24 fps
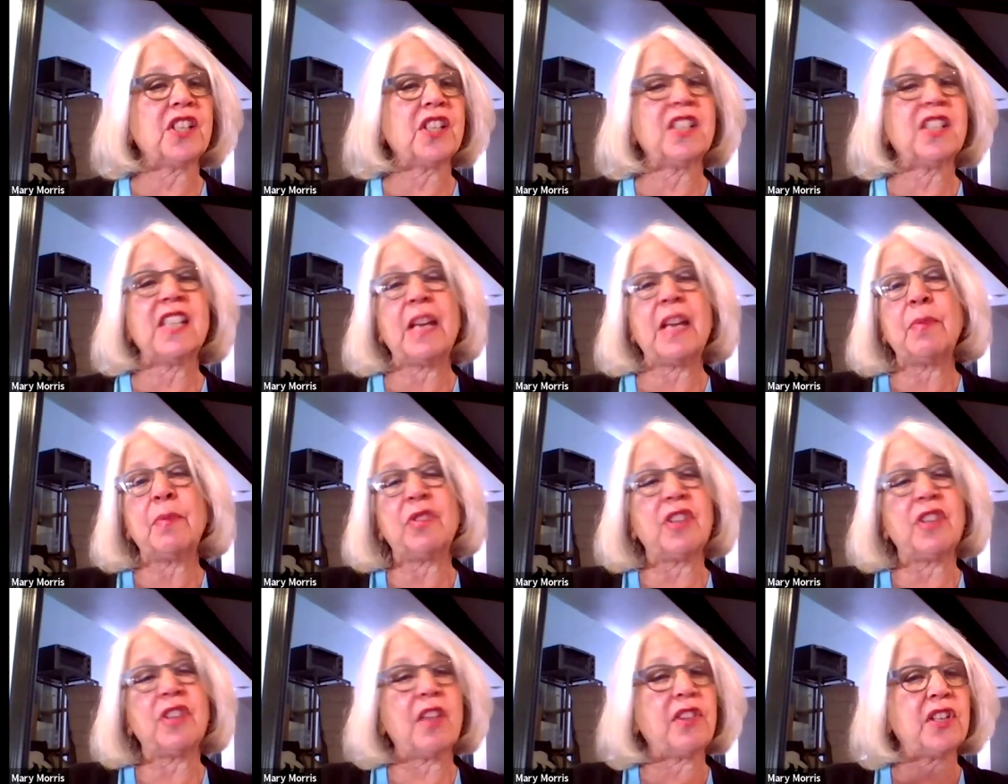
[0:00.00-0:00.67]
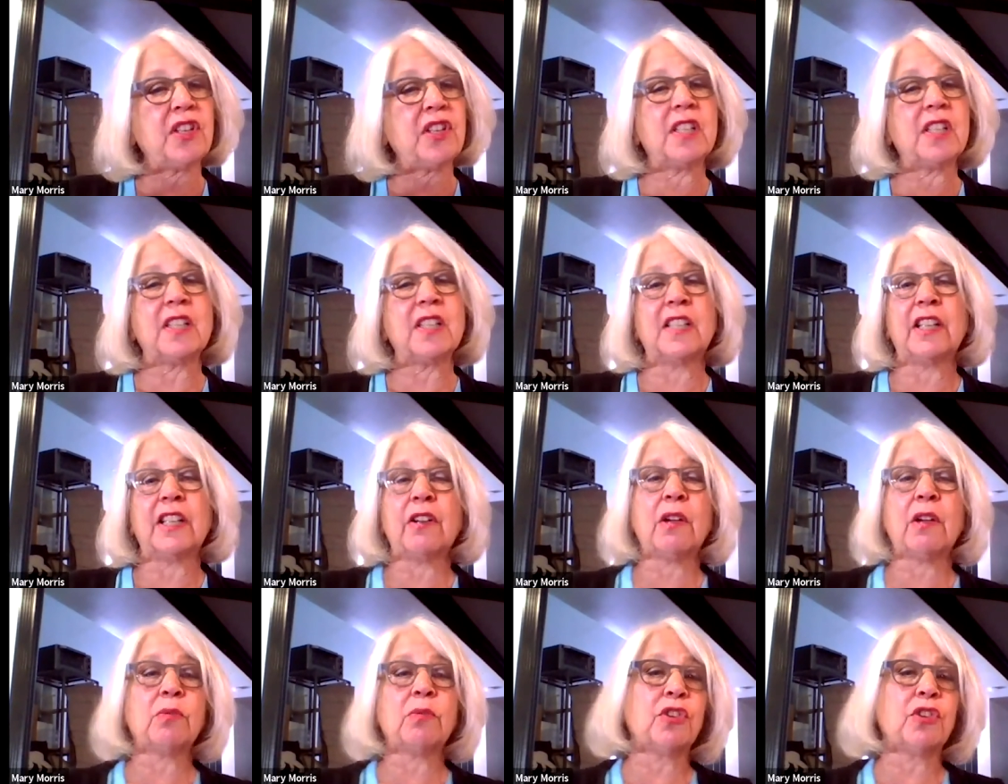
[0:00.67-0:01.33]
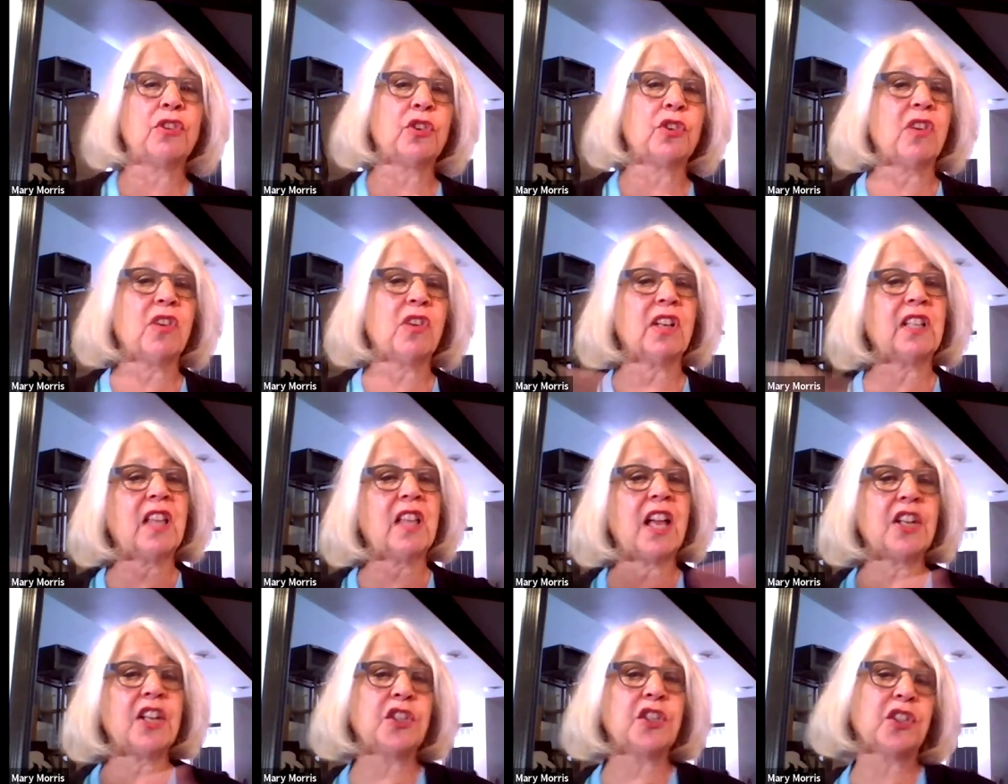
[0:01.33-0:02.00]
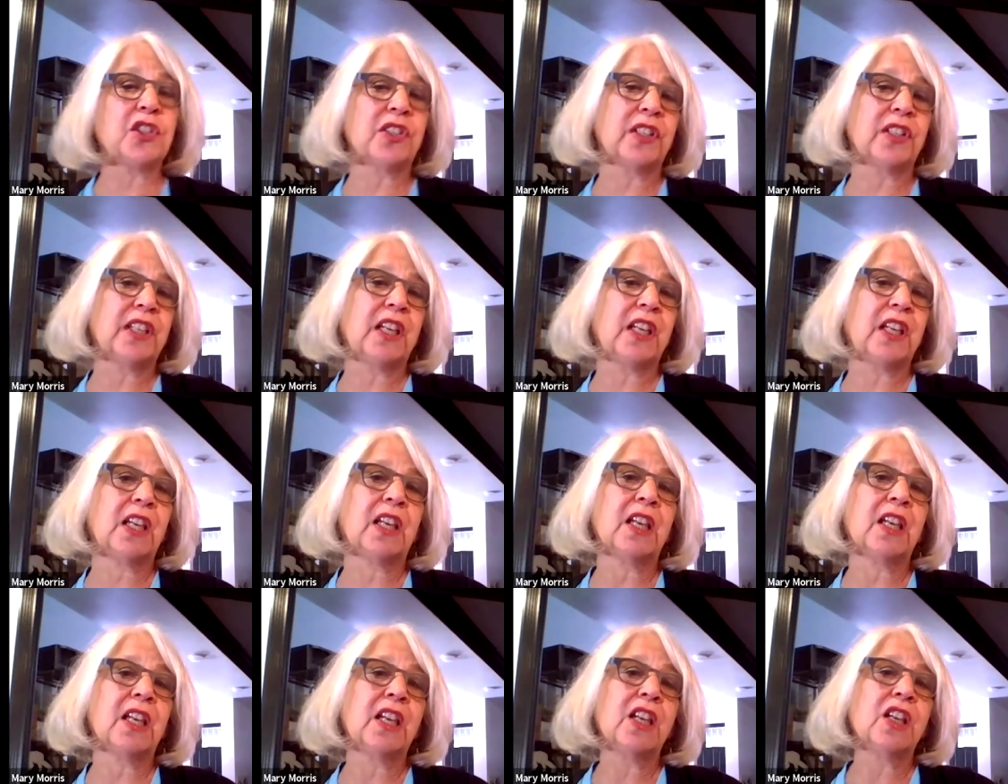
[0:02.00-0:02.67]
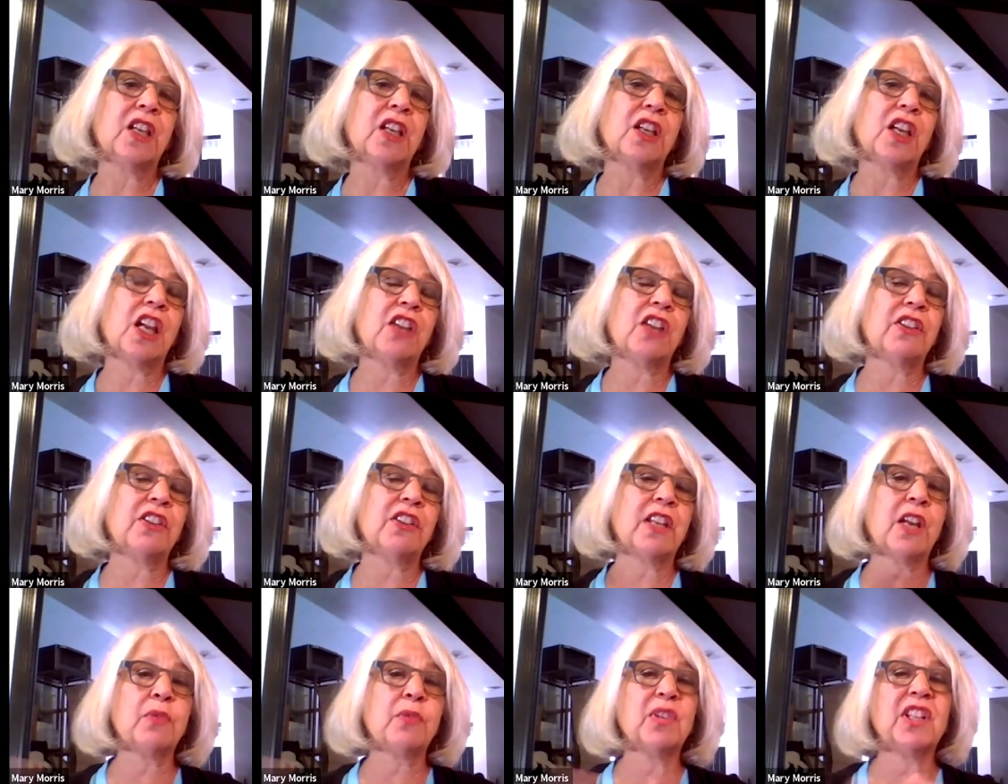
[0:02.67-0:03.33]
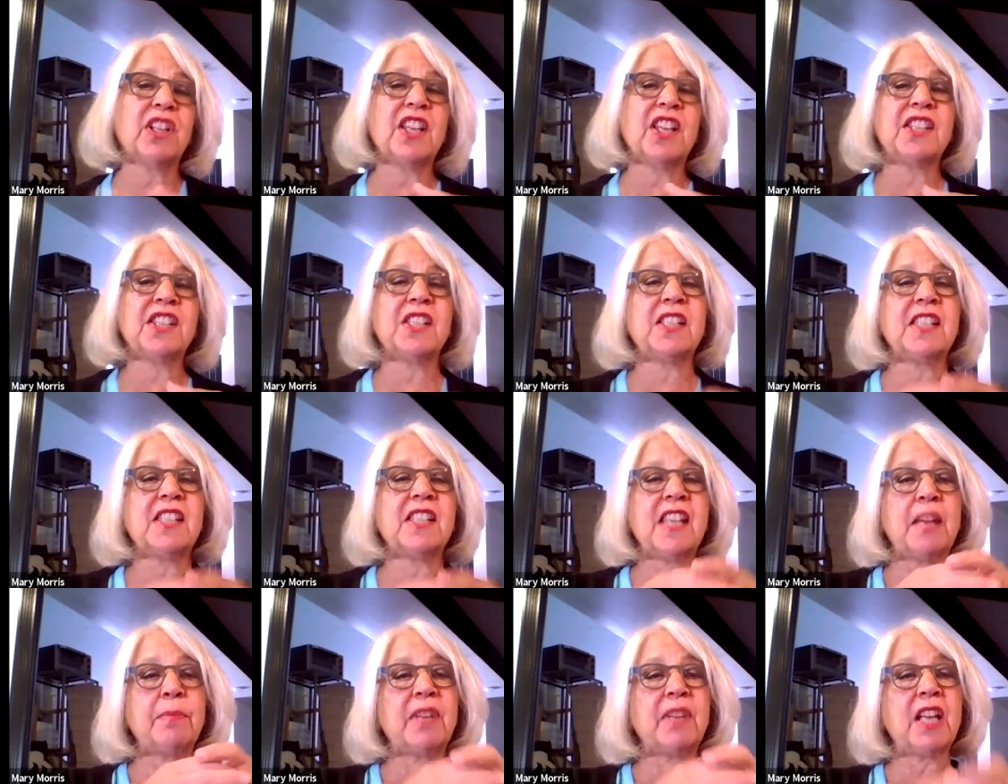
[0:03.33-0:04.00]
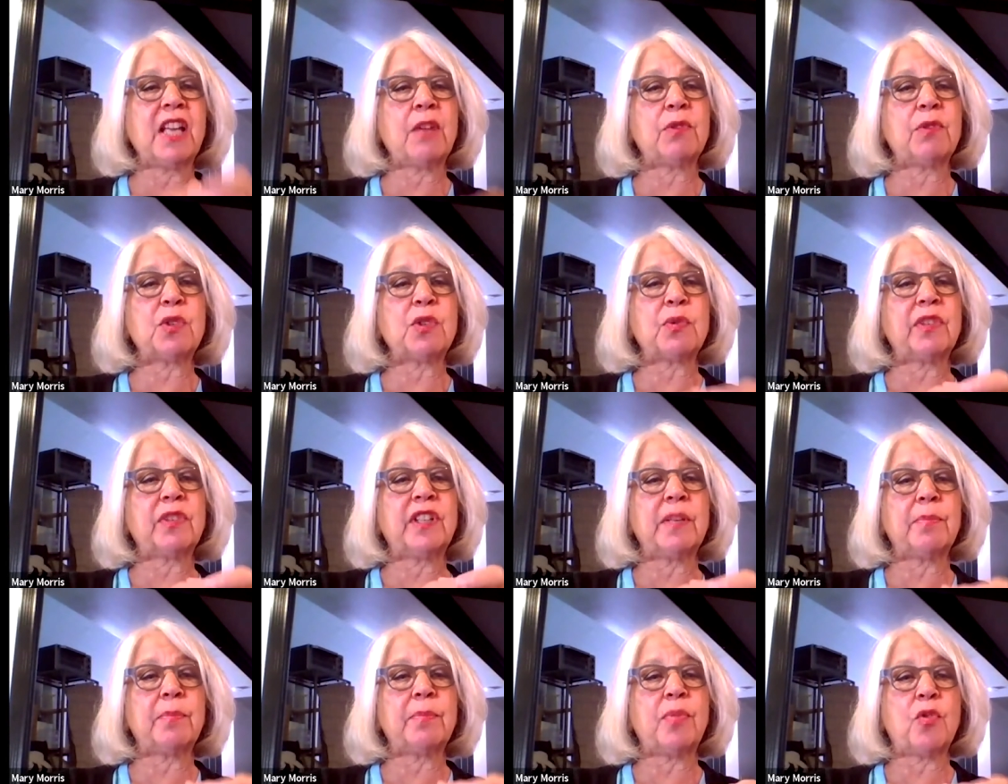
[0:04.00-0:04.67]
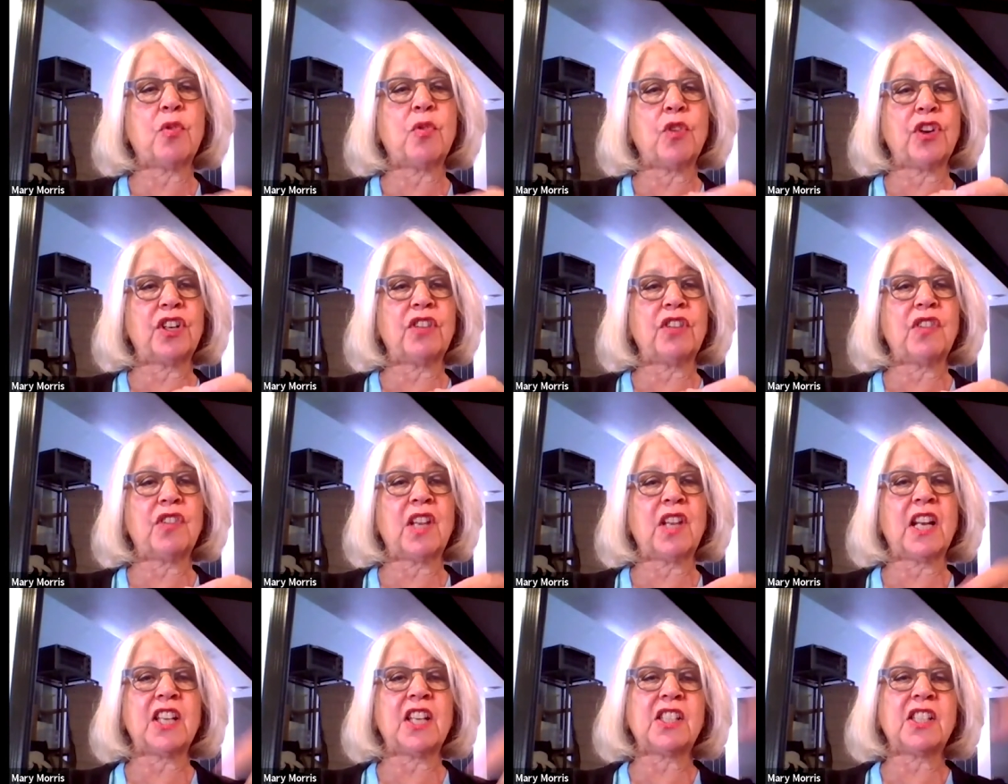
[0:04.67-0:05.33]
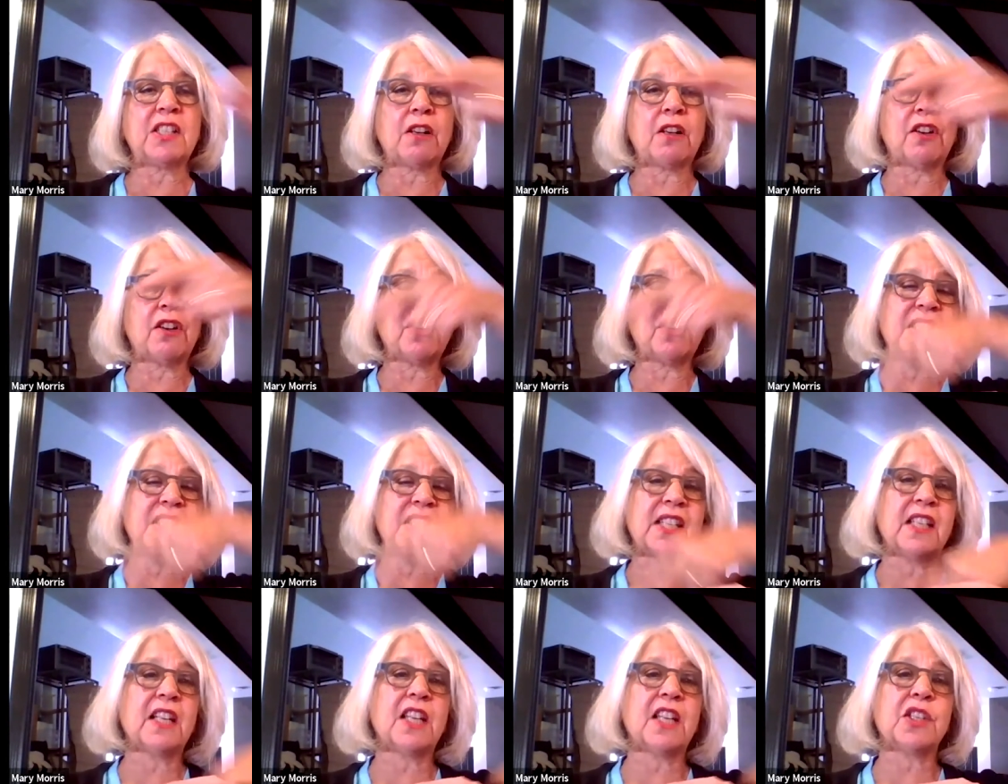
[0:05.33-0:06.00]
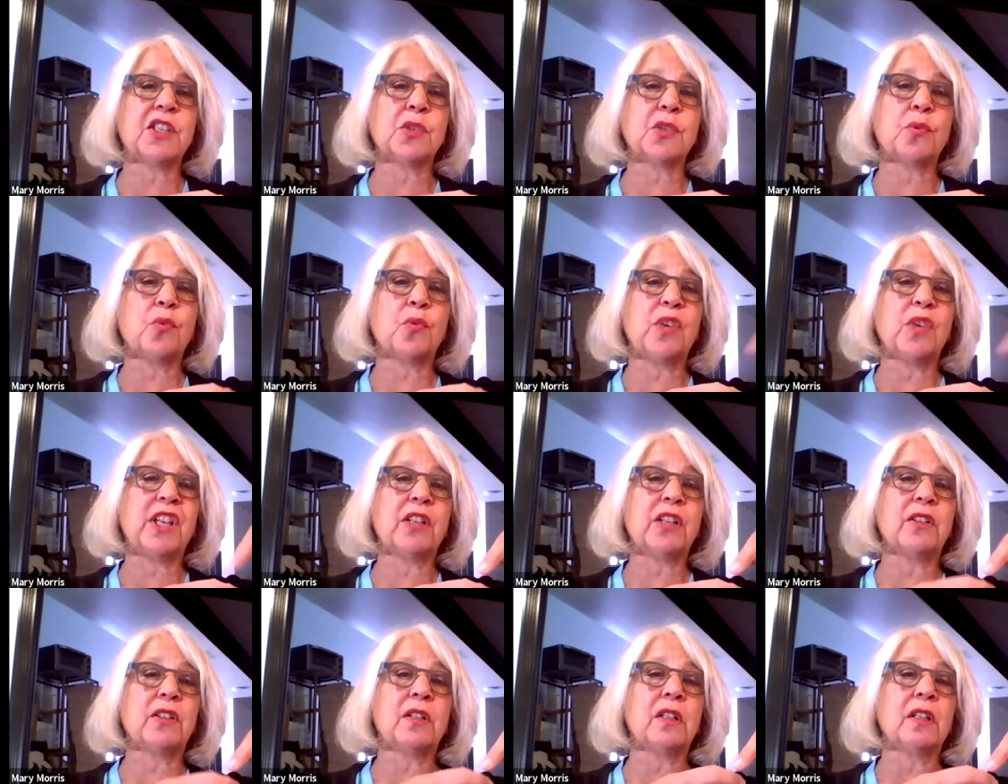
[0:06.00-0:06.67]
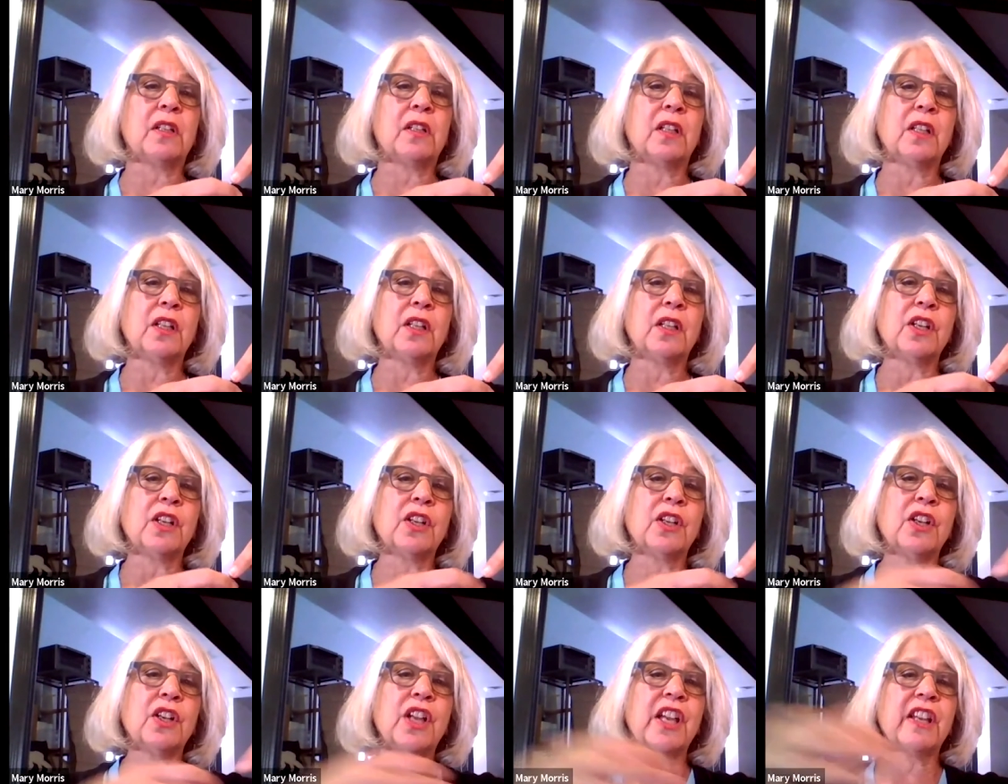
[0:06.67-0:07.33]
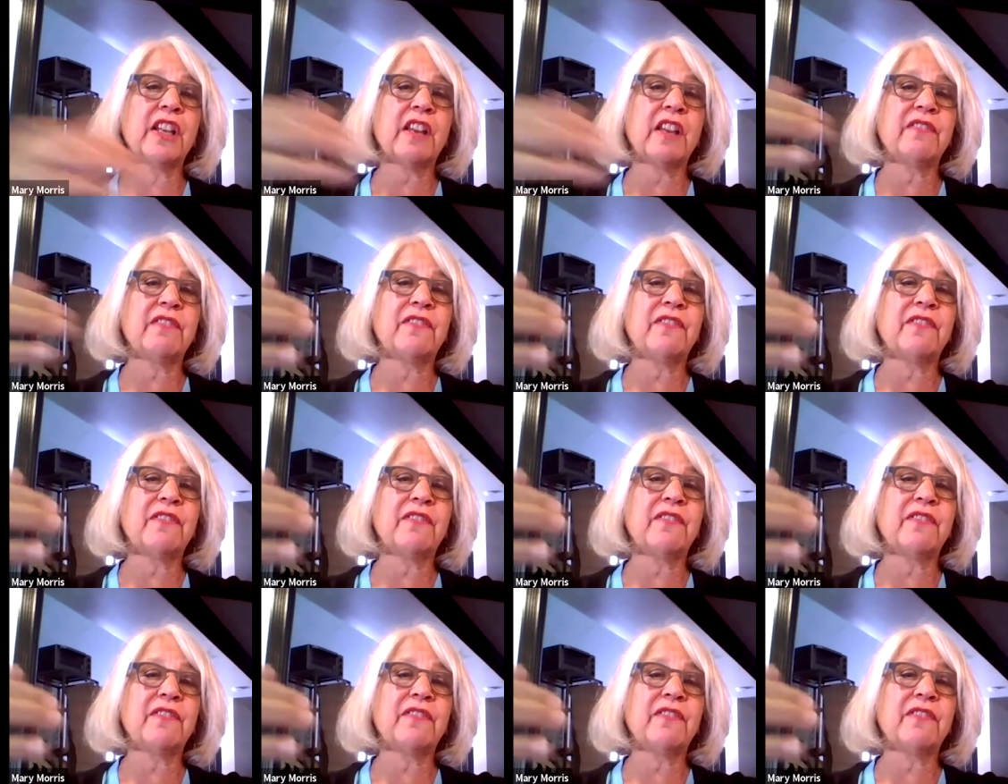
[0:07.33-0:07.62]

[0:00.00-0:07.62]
And same with nothing to declare. I wrote it chronologically, and then I realized that San Miguel was really important, and then I started to see it as a wheel, and mm-hmm.